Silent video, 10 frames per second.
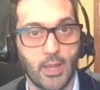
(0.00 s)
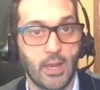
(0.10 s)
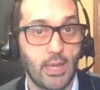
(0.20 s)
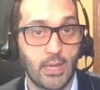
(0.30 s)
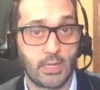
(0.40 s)

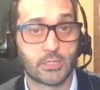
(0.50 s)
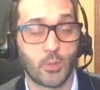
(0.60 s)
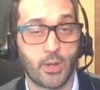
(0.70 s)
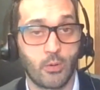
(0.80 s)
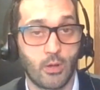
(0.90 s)
And that's
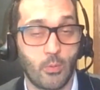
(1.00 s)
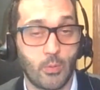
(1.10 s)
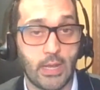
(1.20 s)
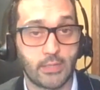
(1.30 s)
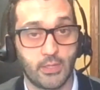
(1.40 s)
what I
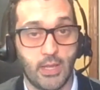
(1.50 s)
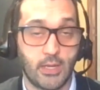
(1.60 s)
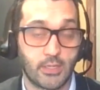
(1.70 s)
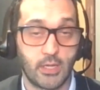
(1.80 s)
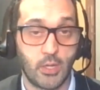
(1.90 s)
would add to that.
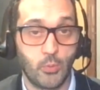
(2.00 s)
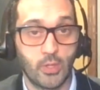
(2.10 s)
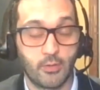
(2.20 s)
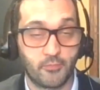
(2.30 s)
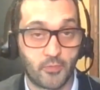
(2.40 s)
It
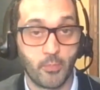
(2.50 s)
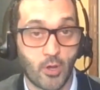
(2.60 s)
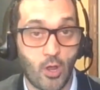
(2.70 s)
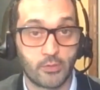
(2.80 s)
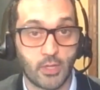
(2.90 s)
really, from the
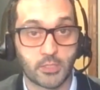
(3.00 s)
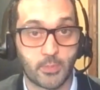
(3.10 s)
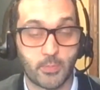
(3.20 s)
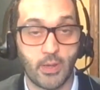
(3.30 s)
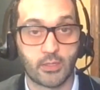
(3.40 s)
context
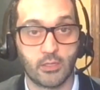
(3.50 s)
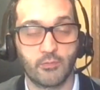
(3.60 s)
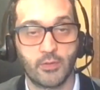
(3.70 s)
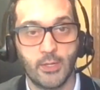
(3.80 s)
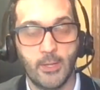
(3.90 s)
perspective,